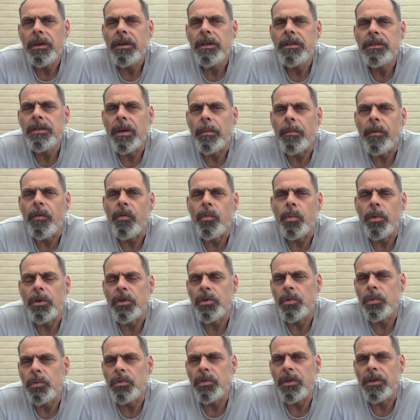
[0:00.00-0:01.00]
some of
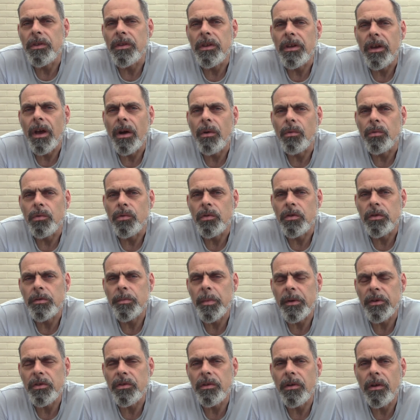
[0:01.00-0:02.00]
which was in the
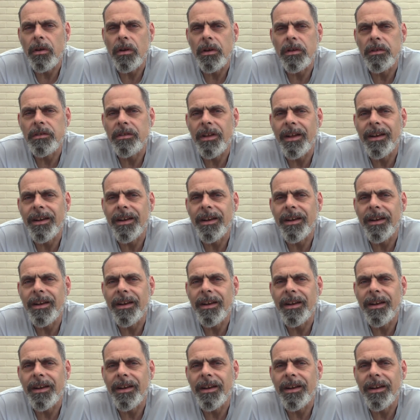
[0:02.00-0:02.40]
ultra-specialised